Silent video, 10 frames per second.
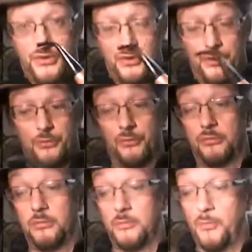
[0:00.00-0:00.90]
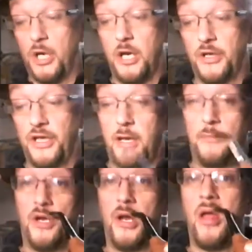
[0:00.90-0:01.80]
So proud of
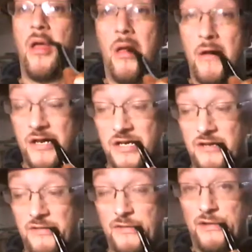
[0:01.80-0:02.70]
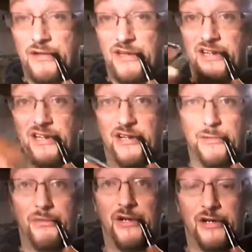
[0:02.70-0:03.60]
that. But got
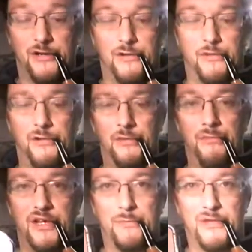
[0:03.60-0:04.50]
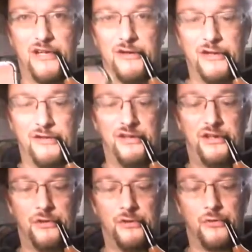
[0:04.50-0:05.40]
some McBaron's
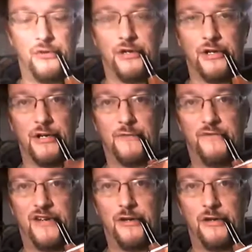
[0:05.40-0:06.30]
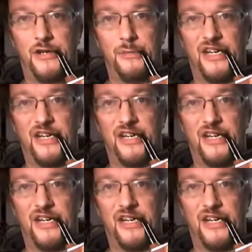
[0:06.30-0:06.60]
Old Dark Fired